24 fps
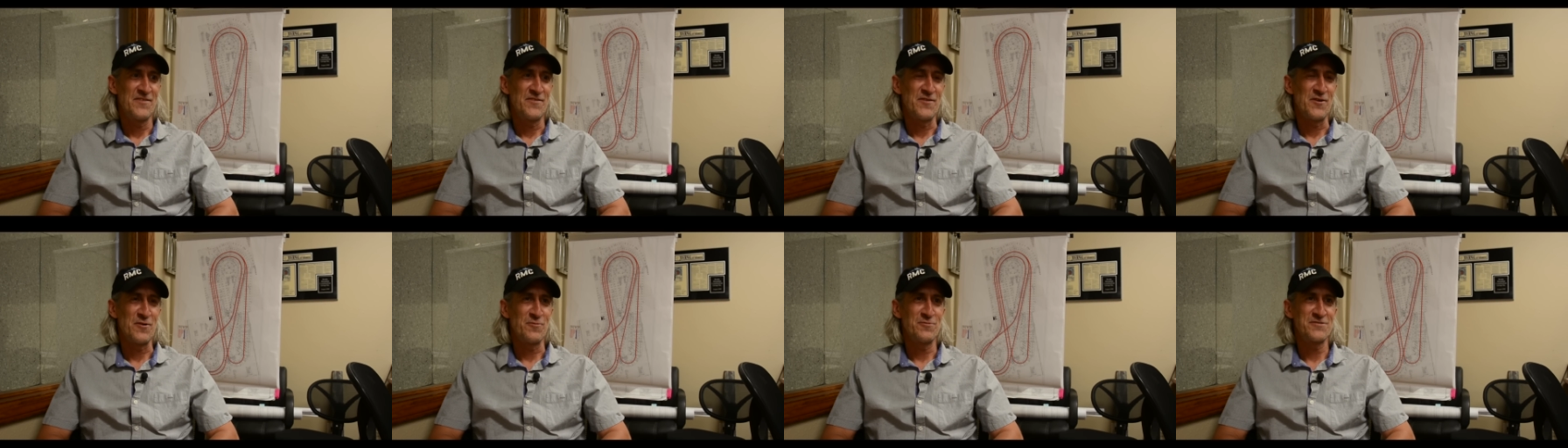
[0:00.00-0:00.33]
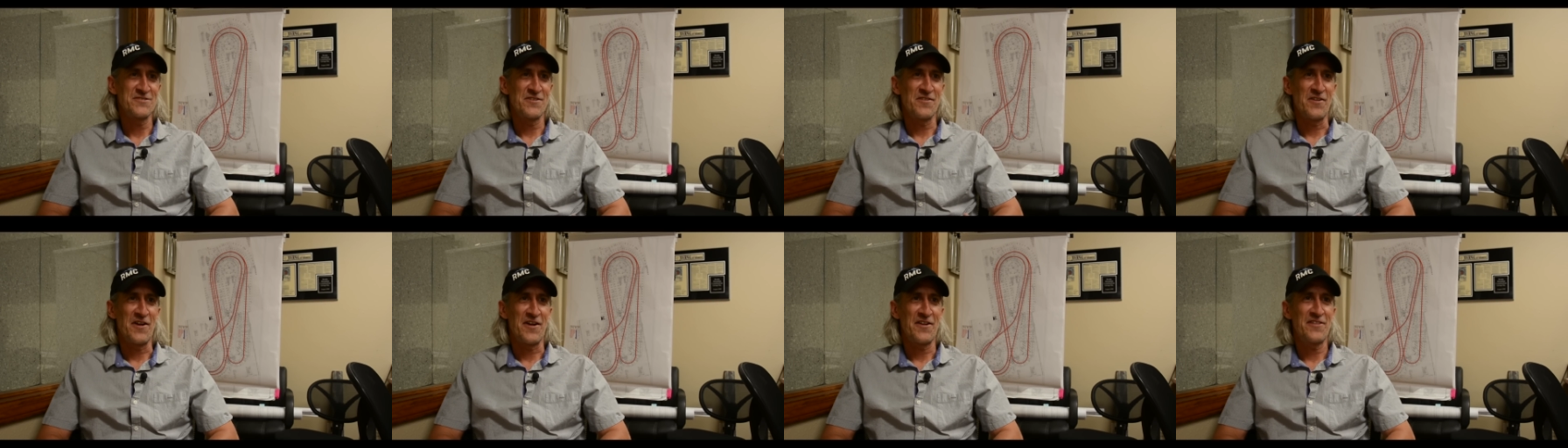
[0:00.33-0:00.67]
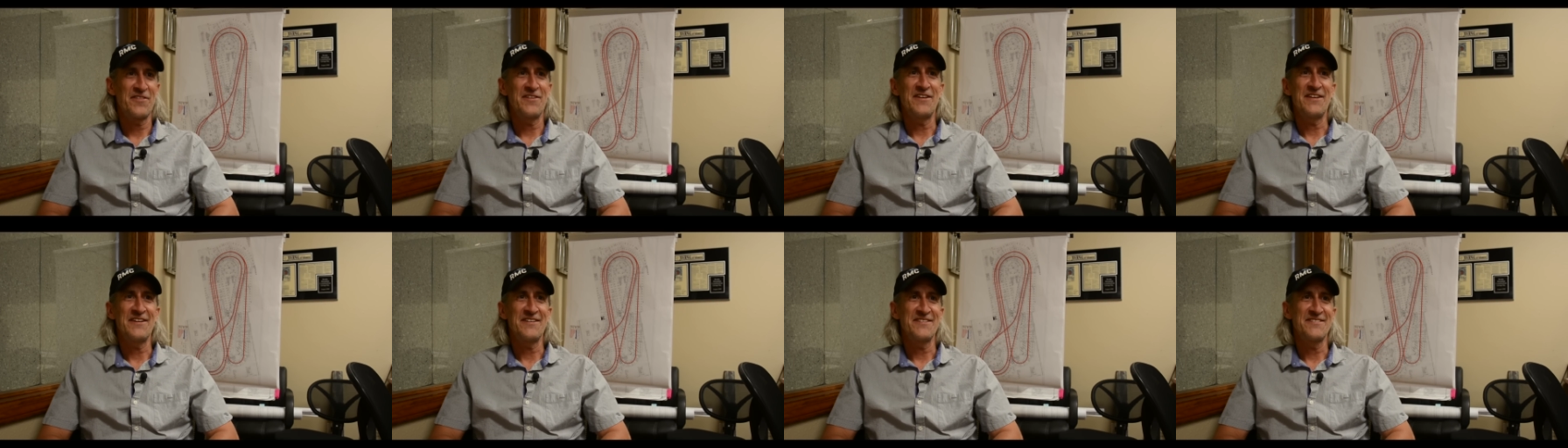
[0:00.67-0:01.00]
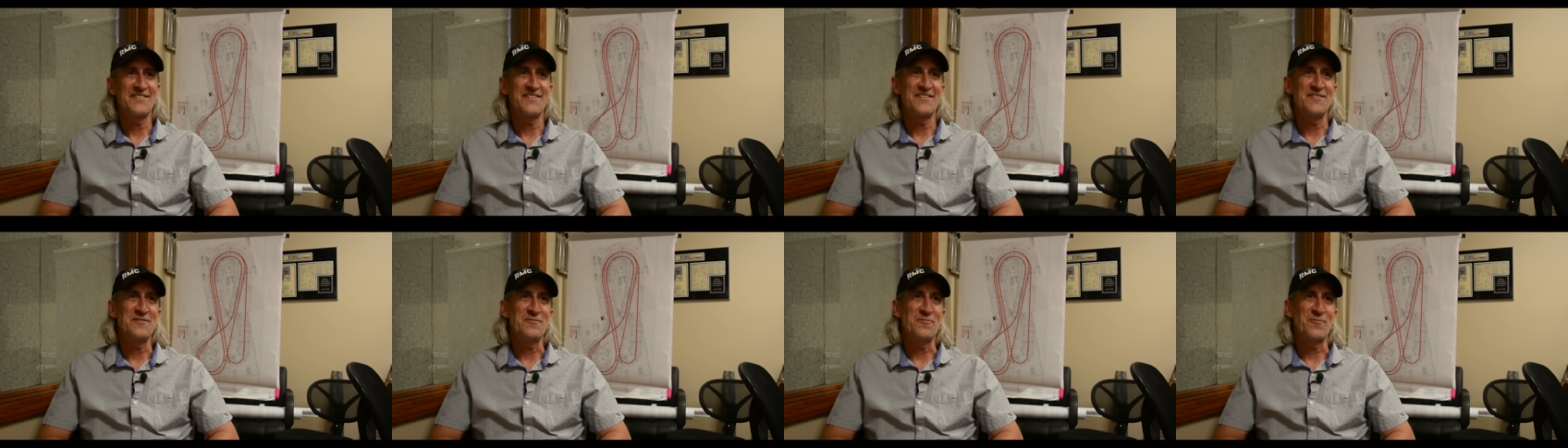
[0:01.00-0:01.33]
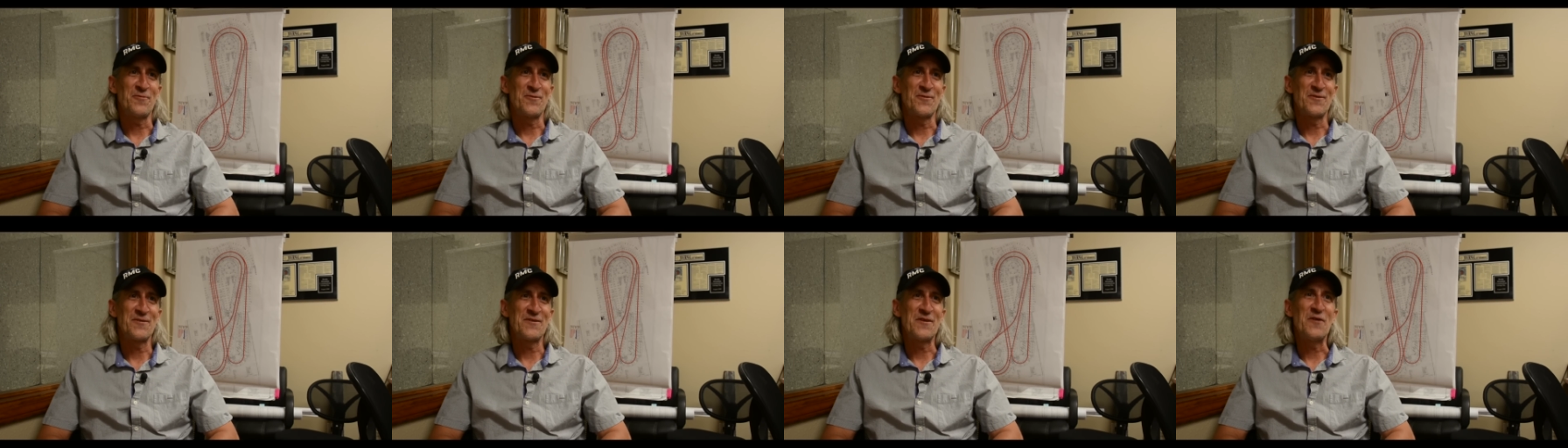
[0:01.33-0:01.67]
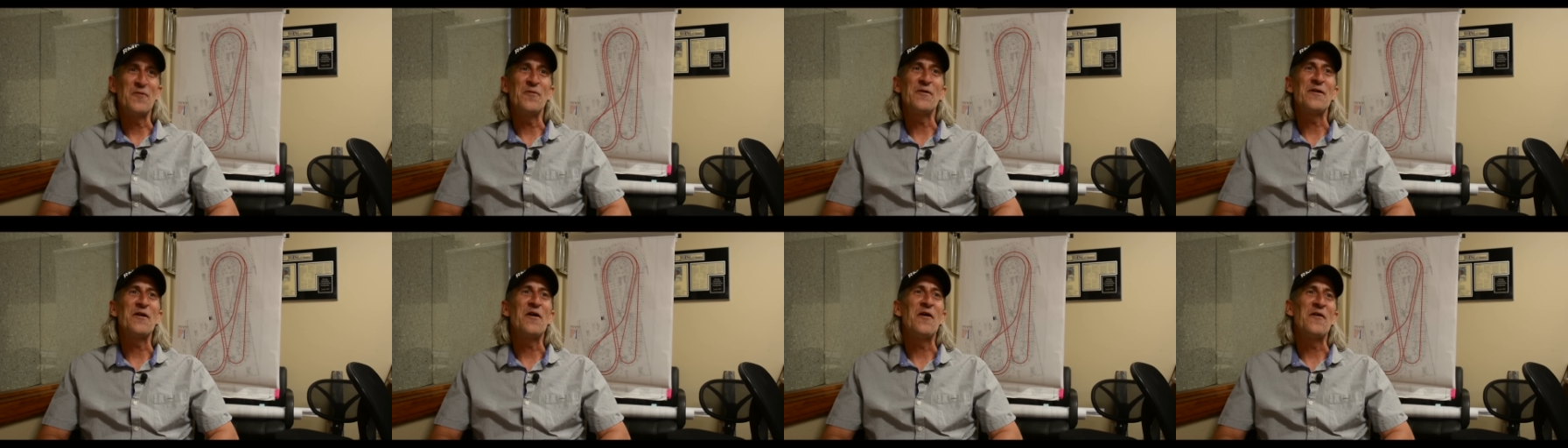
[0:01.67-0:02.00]
there was a lot of things that were
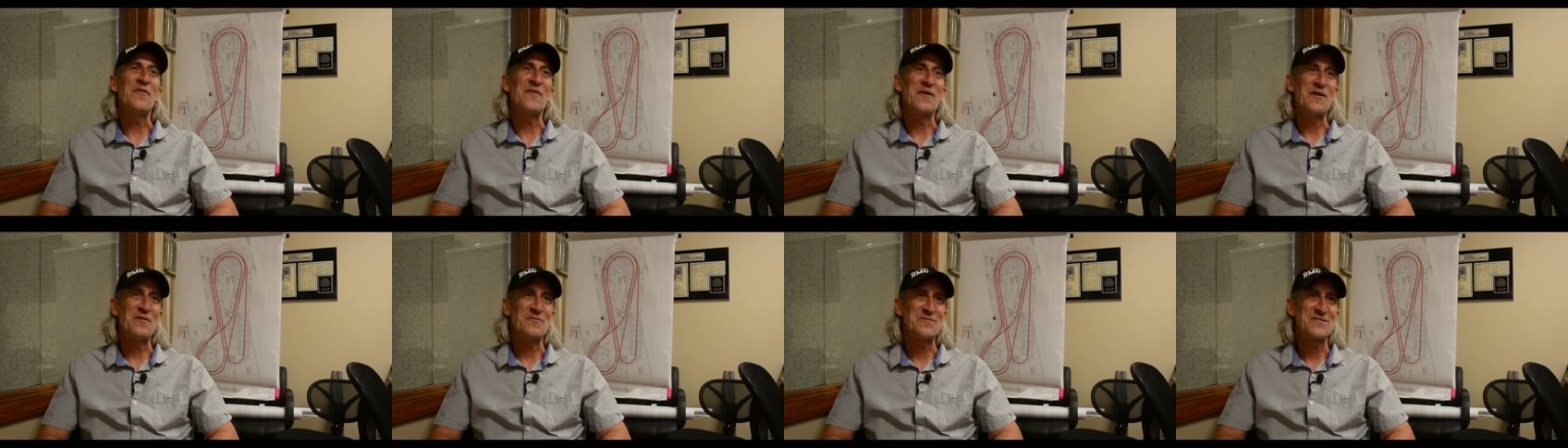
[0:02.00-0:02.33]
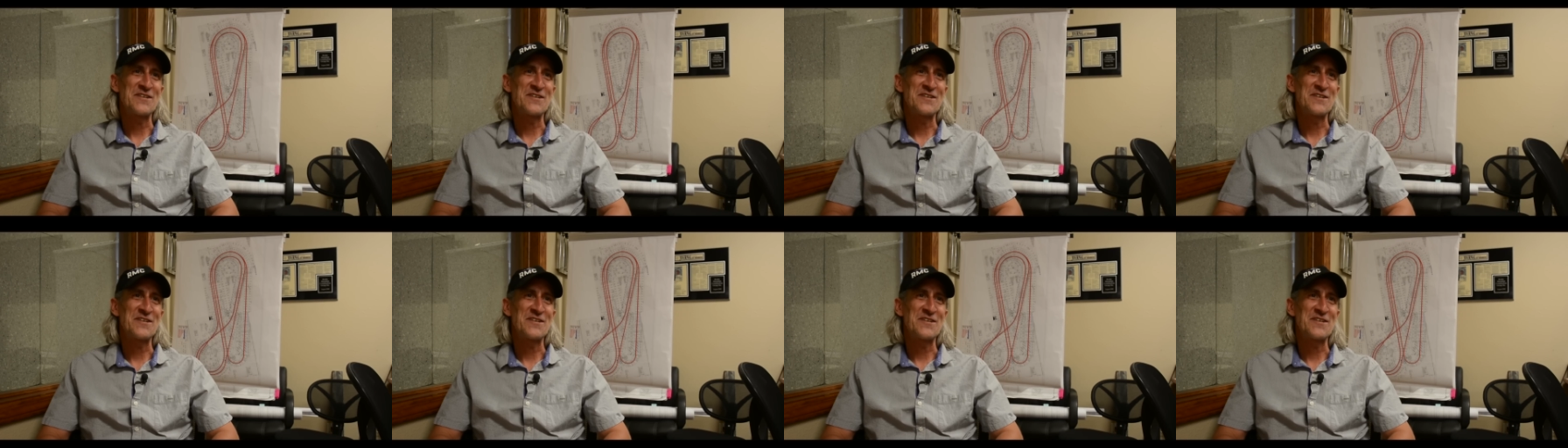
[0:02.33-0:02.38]
going on there.